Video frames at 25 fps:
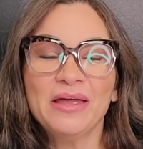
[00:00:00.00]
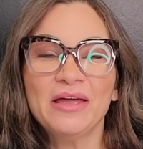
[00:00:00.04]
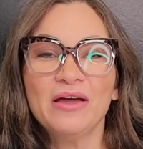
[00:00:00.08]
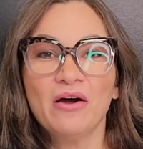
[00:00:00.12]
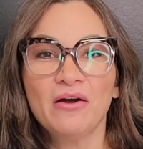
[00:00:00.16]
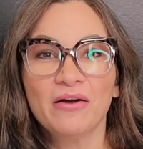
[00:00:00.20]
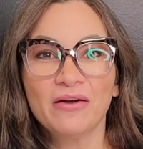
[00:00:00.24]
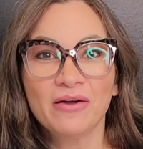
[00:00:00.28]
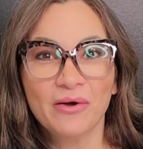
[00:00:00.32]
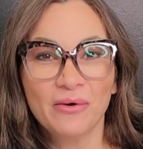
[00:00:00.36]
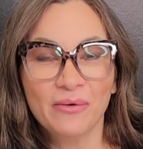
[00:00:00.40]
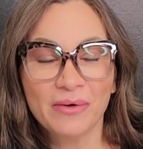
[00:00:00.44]

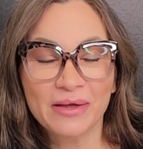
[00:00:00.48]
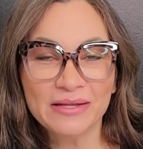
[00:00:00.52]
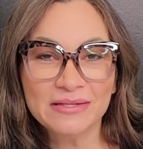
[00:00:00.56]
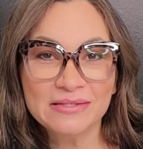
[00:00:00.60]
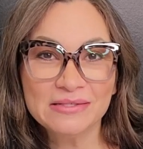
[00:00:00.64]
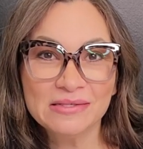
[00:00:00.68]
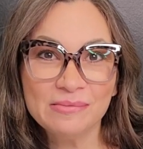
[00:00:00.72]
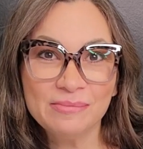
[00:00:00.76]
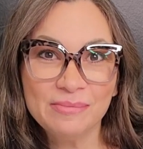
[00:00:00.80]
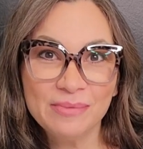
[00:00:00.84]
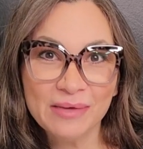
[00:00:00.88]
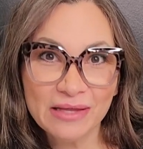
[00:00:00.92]
are going
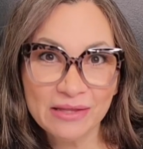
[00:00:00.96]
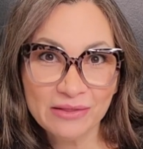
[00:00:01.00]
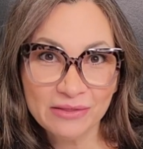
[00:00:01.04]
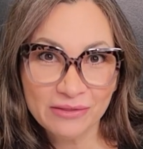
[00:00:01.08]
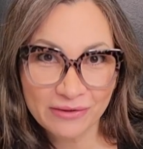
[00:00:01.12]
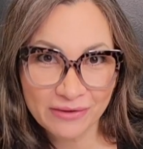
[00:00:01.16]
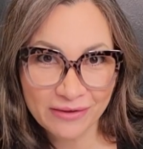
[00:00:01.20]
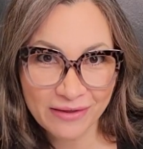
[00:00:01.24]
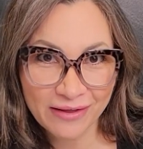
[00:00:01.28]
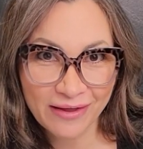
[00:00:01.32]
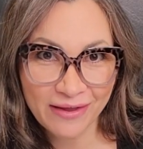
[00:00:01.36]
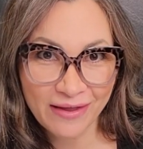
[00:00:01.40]
to be
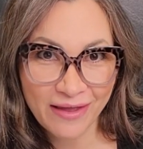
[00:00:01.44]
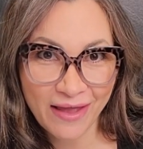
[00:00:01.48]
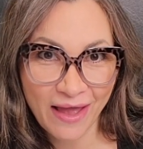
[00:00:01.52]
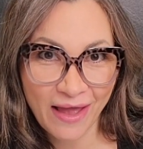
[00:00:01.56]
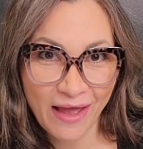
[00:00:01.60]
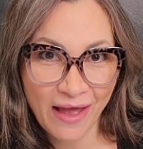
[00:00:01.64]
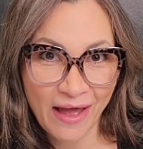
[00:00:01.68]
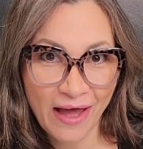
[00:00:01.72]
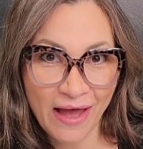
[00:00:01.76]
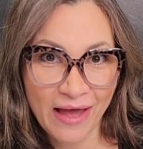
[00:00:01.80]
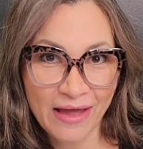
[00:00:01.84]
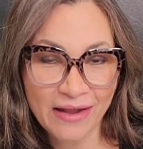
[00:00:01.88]
looking
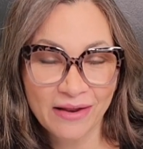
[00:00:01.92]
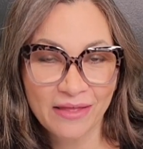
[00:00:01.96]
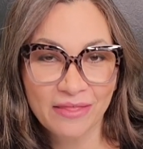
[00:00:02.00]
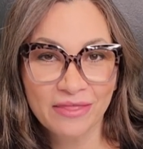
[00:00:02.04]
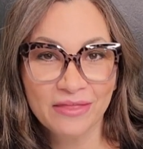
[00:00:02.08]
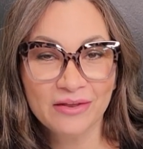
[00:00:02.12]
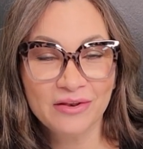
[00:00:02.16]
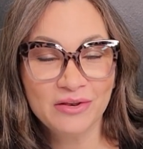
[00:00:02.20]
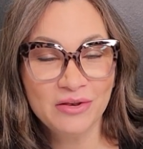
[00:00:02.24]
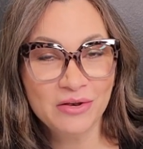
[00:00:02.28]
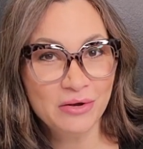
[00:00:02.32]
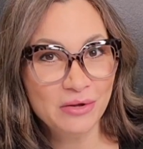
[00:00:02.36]
at
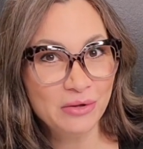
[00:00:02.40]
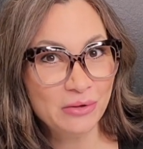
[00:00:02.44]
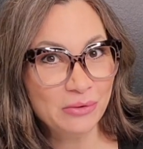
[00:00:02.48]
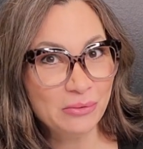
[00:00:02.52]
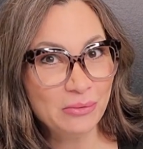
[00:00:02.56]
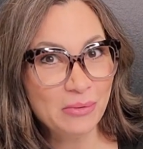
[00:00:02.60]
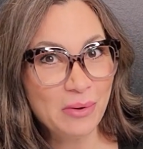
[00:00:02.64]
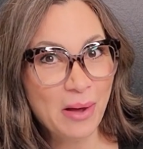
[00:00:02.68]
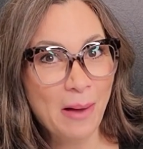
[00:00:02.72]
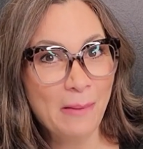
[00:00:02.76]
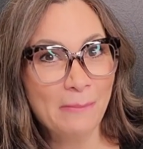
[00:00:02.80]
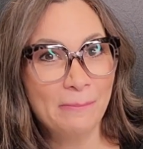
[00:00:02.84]
the
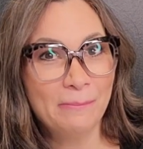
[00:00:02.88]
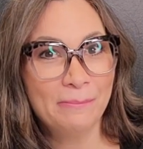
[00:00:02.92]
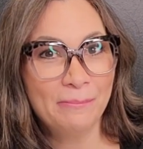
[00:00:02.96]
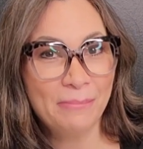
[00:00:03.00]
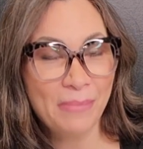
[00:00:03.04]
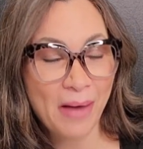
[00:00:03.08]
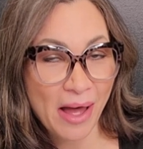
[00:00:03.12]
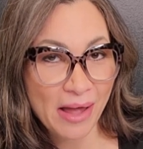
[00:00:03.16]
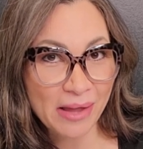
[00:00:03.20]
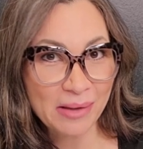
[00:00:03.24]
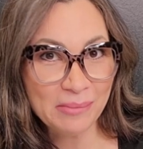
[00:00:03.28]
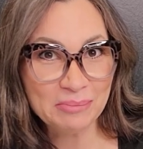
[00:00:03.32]
new
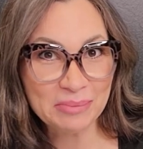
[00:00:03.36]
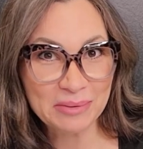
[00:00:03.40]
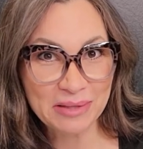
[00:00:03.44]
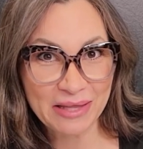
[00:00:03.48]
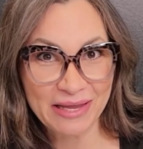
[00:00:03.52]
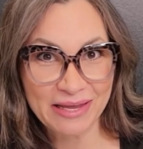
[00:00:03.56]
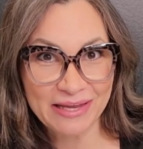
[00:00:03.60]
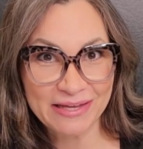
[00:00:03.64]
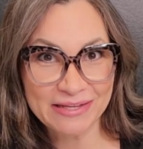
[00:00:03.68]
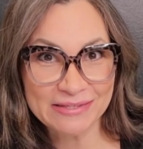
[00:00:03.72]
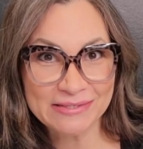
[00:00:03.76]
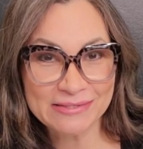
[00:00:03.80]

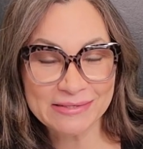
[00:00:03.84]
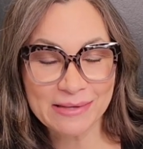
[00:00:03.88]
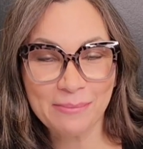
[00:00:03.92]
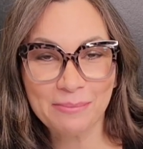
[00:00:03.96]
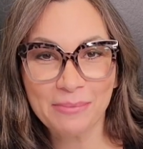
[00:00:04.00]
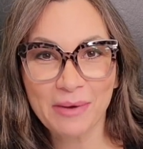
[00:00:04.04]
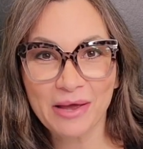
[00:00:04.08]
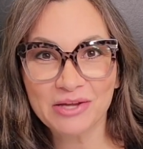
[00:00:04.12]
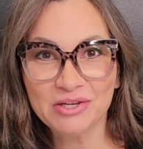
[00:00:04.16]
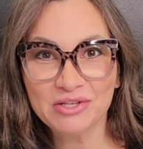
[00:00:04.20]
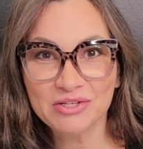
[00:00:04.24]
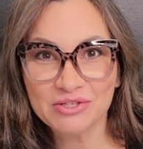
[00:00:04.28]
Blades
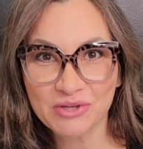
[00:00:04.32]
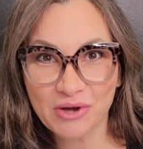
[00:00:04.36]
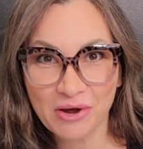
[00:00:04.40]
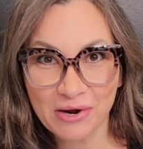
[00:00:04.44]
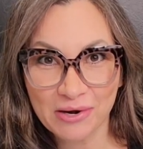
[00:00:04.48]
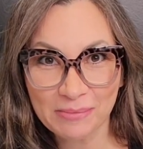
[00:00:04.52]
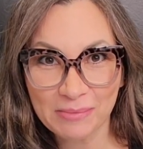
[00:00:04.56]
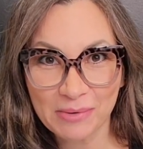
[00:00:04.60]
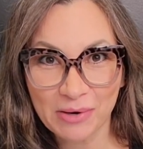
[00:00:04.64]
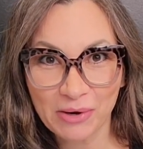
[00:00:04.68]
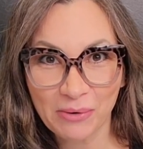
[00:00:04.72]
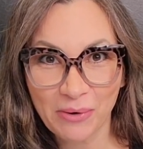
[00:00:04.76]
by
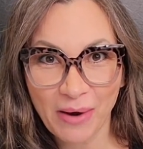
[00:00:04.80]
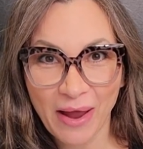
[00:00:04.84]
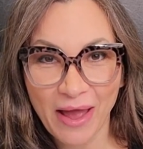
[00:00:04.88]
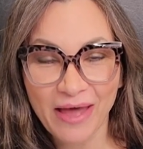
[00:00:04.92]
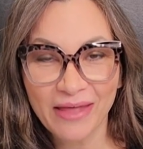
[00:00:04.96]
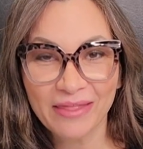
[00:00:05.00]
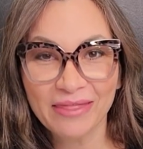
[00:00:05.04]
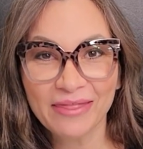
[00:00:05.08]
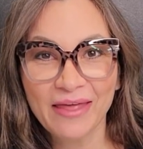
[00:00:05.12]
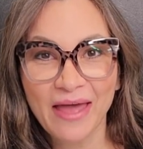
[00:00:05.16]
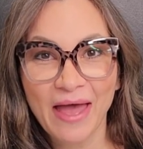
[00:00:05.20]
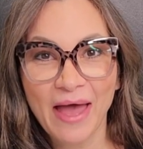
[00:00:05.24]
Shauna
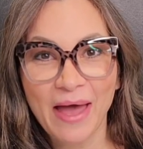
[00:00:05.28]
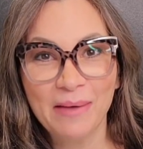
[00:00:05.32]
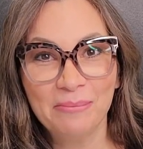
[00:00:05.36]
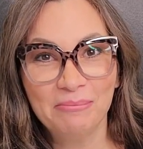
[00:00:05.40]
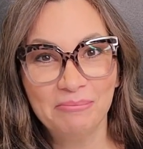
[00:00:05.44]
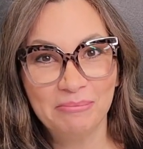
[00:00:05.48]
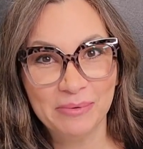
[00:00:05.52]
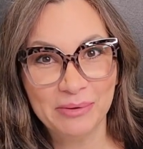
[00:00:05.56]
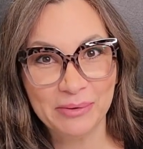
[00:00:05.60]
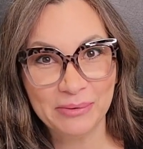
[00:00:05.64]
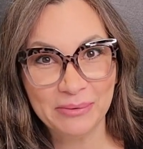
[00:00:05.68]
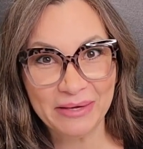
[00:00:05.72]
Magrath
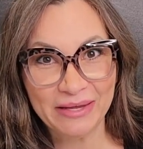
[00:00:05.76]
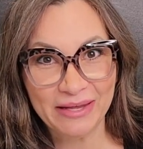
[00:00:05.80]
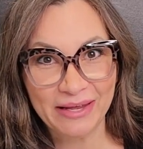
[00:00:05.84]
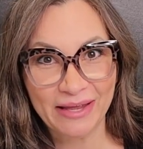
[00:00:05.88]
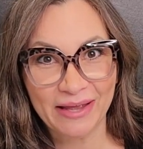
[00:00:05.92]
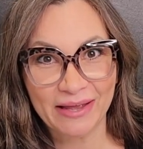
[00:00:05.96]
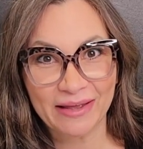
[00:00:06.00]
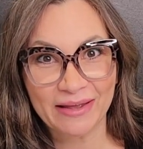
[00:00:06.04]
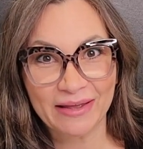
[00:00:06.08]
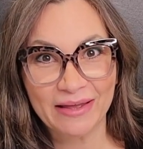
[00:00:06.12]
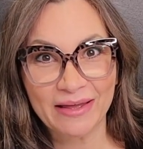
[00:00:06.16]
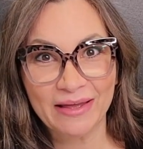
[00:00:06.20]
at Beauty
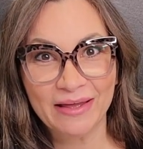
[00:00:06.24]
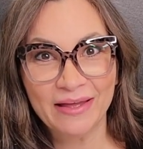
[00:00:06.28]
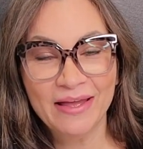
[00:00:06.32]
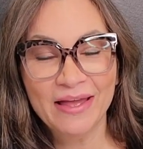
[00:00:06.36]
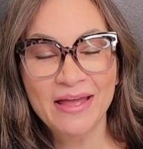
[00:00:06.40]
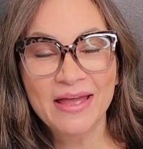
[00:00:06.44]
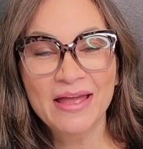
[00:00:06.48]
Inc.